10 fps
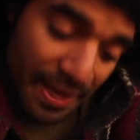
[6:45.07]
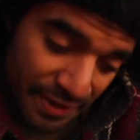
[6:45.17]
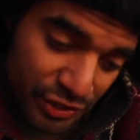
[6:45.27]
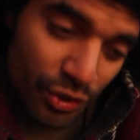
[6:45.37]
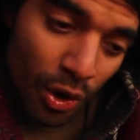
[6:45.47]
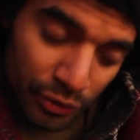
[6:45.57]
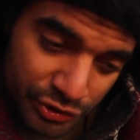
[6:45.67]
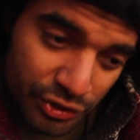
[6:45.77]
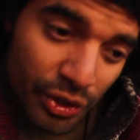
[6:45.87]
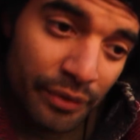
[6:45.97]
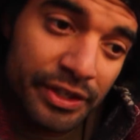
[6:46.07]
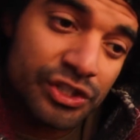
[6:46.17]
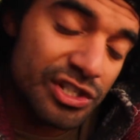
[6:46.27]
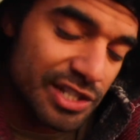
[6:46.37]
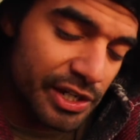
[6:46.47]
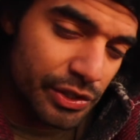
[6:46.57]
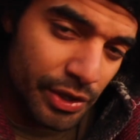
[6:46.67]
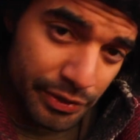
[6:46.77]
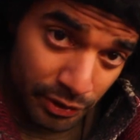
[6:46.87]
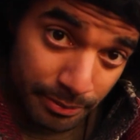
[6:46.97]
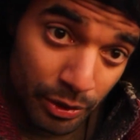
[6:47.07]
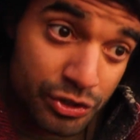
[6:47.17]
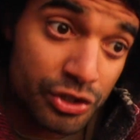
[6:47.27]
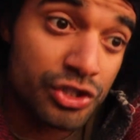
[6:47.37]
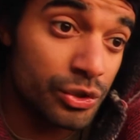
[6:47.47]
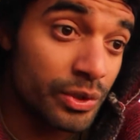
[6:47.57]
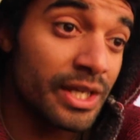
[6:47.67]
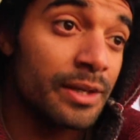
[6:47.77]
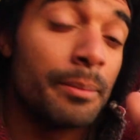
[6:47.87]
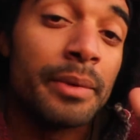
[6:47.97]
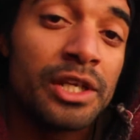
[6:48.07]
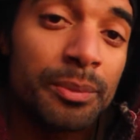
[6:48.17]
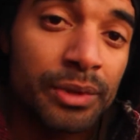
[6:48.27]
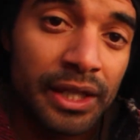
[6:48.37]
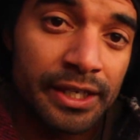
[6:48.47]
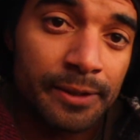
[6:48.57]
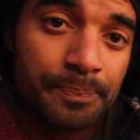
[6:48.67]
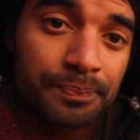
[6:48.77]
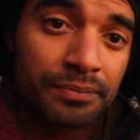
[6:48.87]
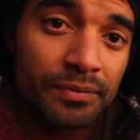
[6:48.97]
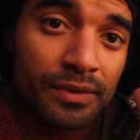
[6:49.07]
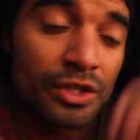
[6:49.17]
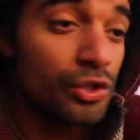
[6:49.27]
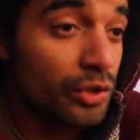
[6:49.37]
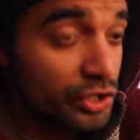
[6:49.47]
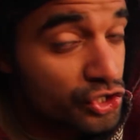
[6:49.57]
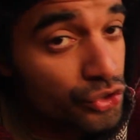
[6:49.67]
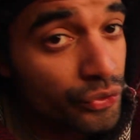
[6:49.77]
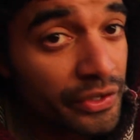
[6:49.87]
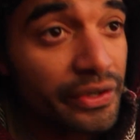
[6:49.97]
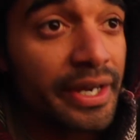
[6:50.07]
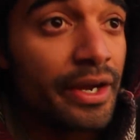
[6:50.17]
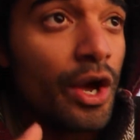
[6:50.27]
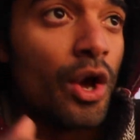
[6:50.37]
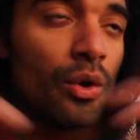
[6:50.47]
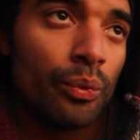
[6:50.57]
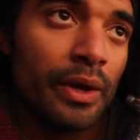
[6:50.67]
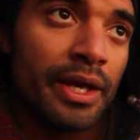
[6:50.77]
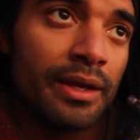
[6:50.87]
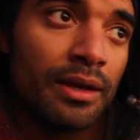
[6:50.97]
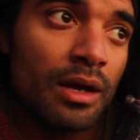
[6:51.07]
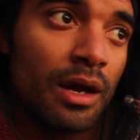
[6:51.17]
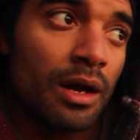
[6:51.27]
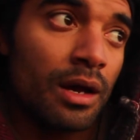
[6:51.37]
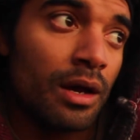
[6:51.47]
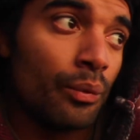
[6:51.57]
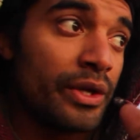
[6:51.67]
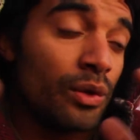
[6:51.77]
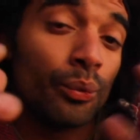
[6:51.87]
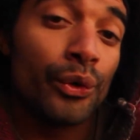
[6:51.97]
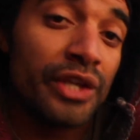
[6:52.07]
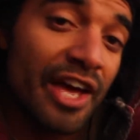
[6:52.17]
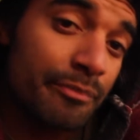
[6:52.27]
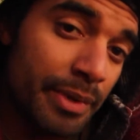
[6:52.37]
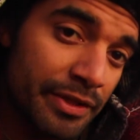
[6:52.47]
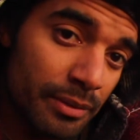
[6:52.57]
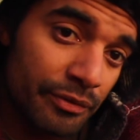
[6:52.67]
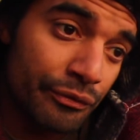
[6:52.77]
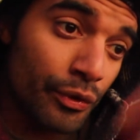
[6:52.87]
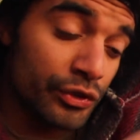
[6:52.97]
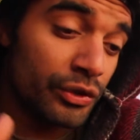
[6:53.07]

And then you also know that just like your other emotions, you can manipulate it. You can trigger it when it wouldn't have been there before.